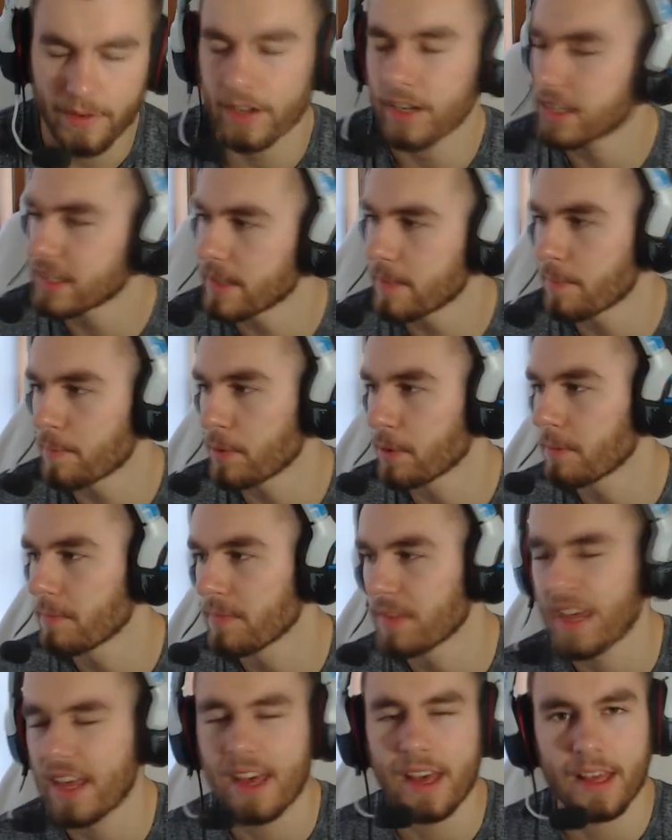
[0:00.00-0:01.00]
Very simple.
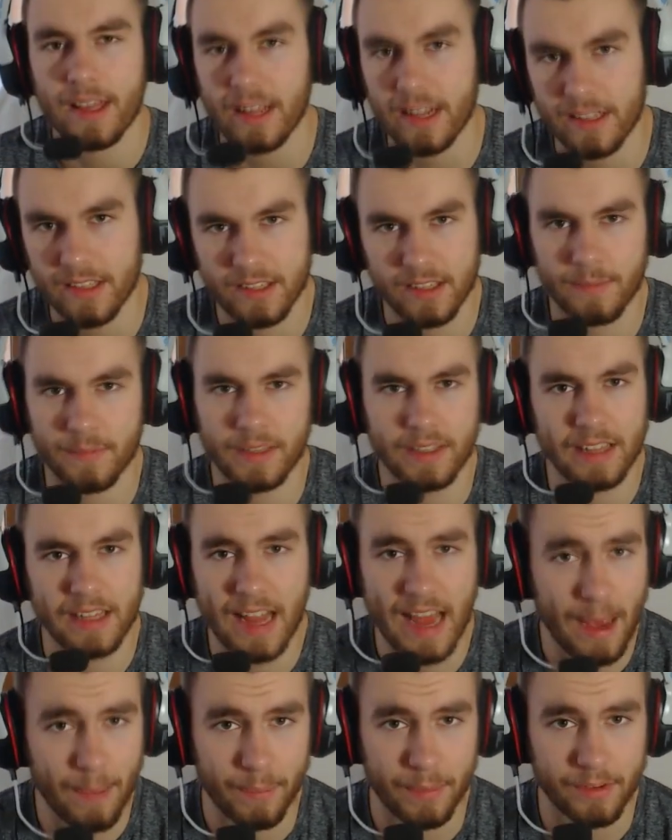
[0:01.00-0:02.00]
That's something that
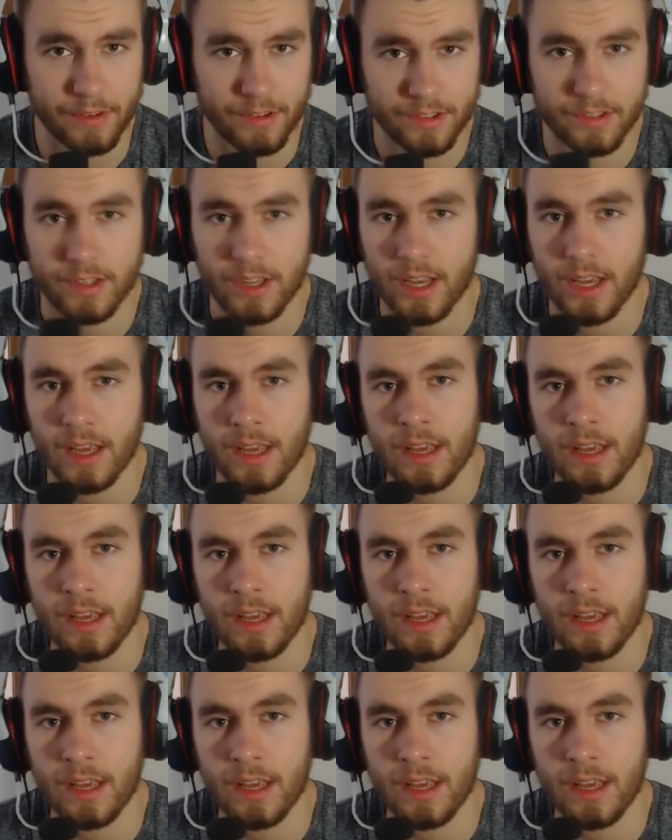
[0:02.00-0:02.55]
happens.